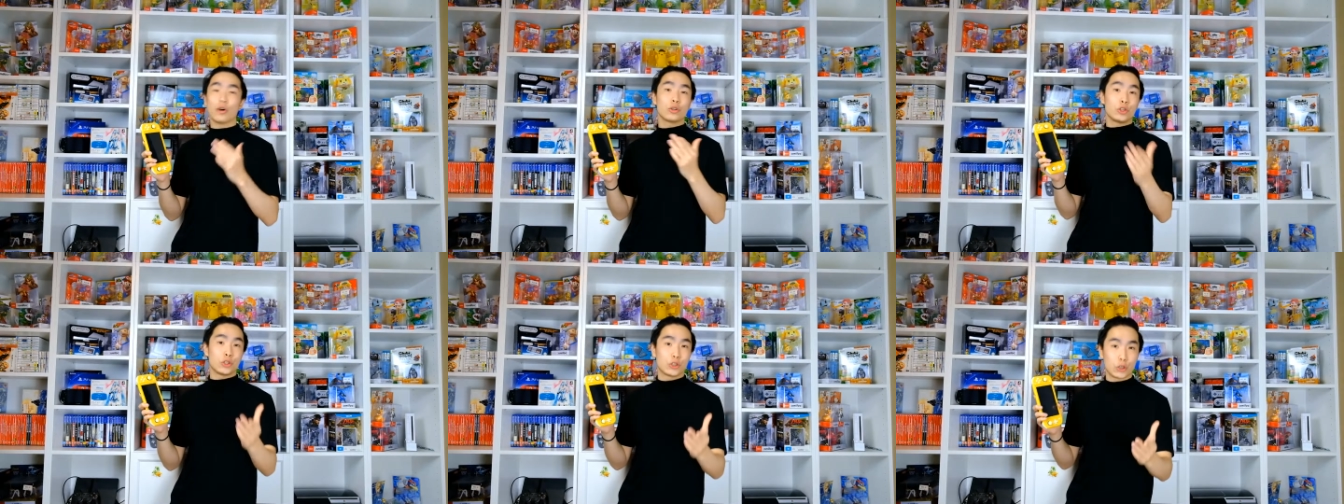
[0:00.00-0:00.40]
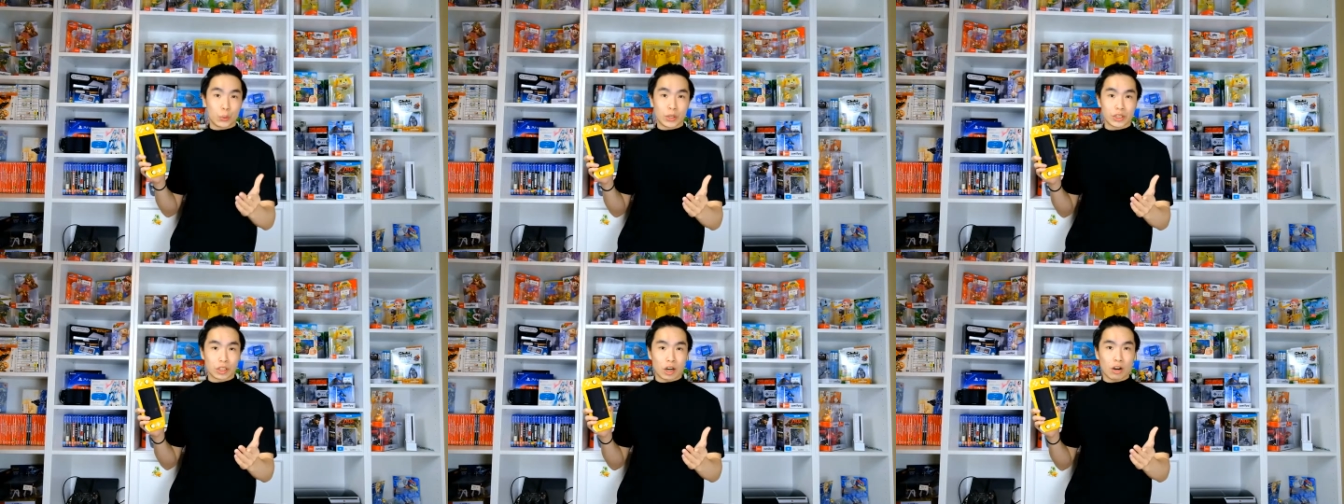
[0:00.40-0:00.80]
I'll use
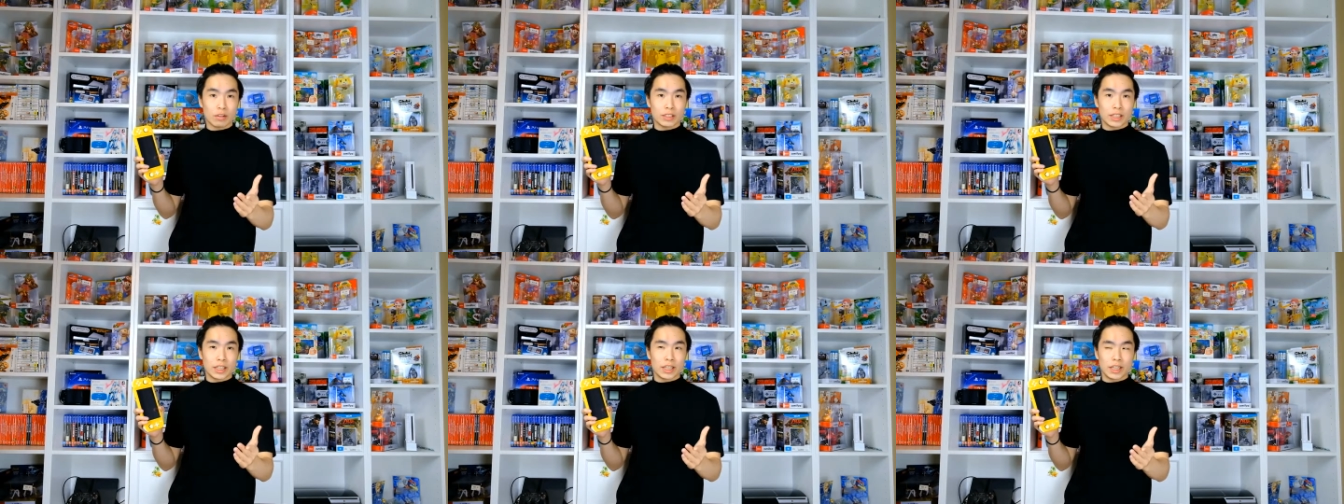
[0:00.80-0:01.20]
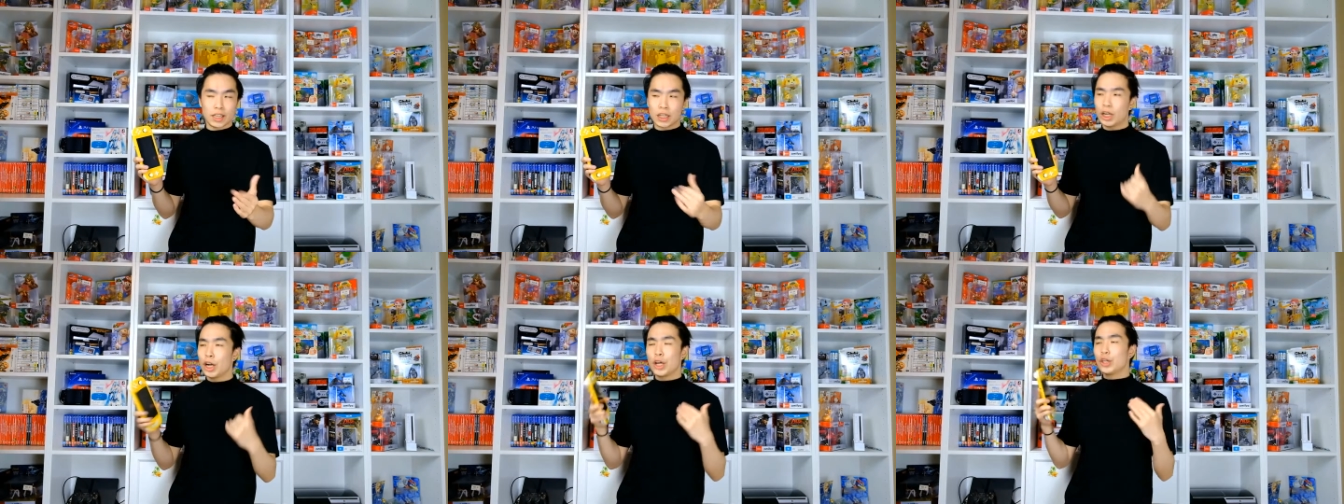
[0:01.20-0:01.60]
US currency
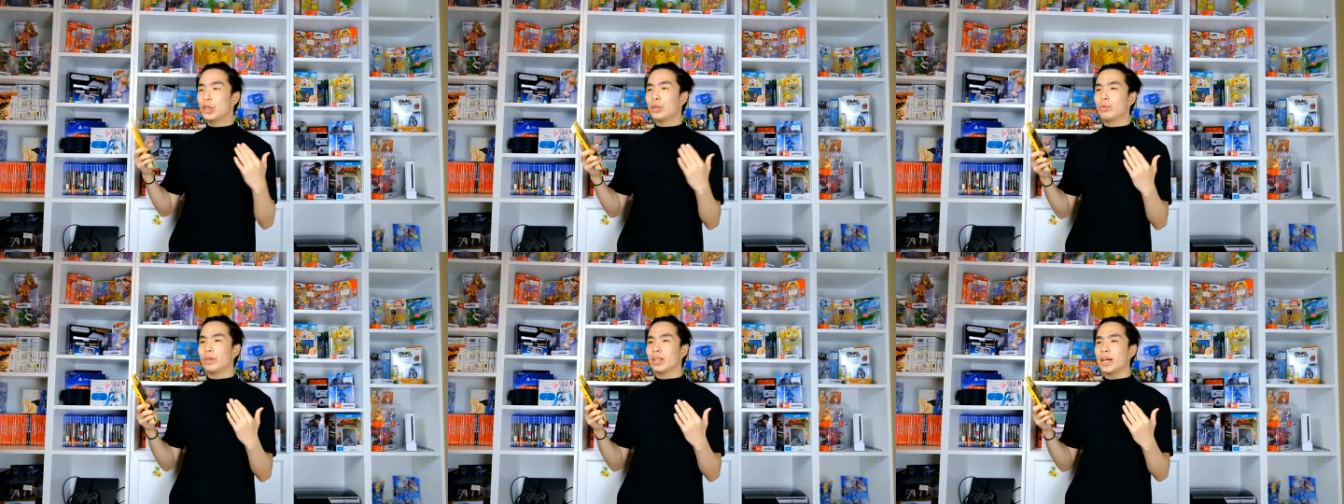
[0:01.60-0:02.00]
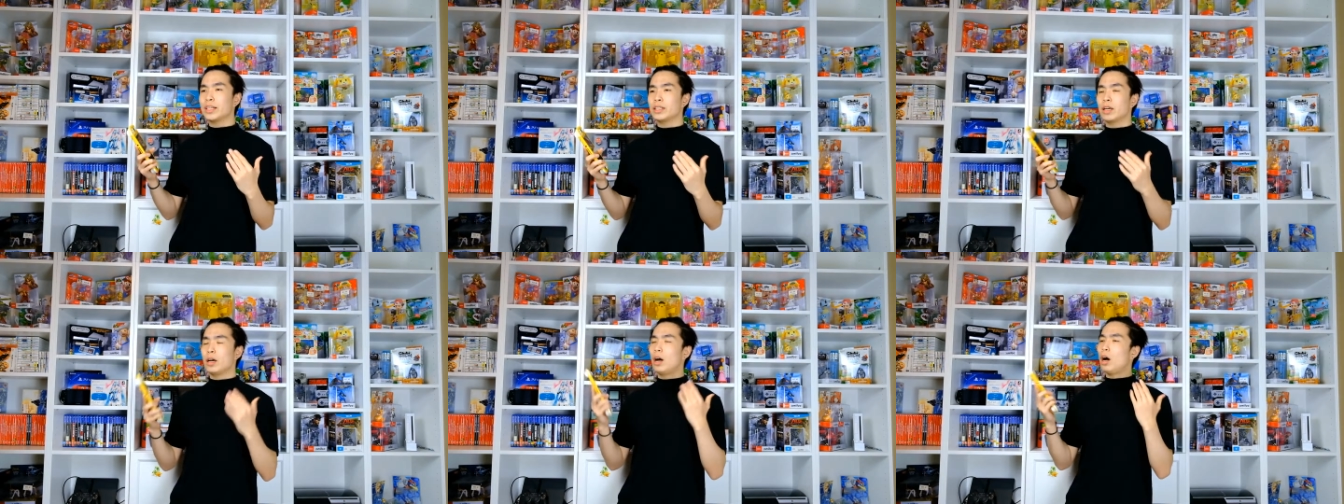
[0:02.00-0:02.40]
here, you'd
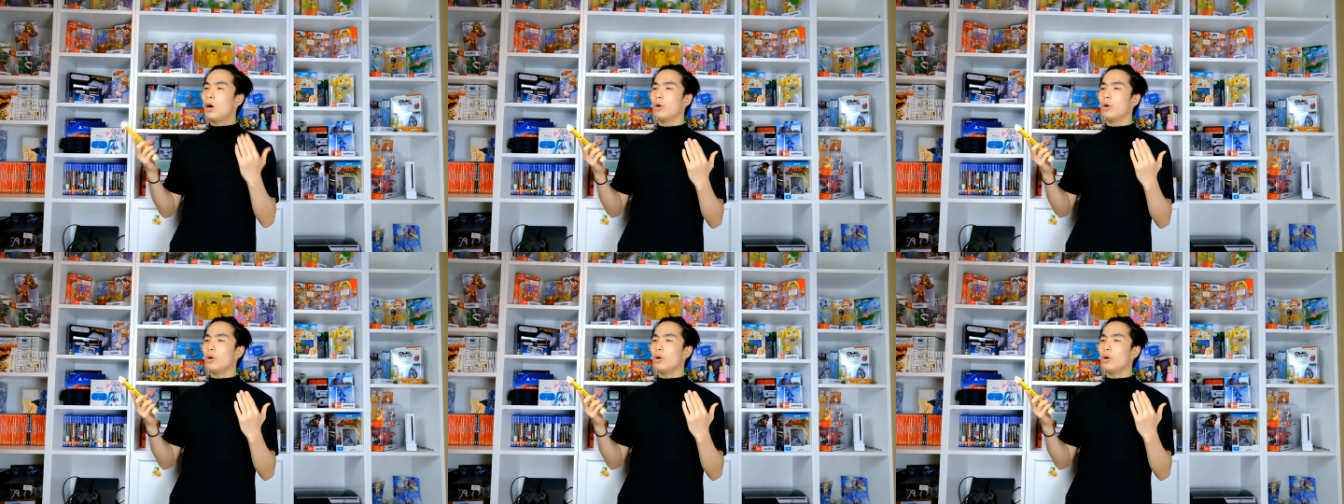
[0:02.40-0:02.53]
realize,